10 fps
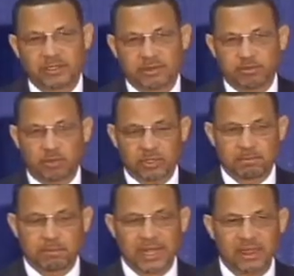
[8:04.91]
to
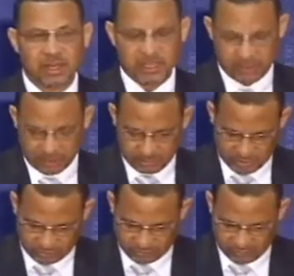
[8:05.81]
report monthly to the
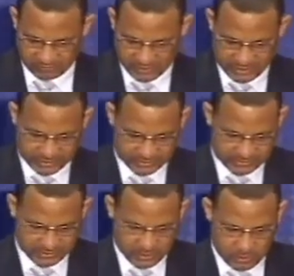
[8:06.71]
Ministry of Finance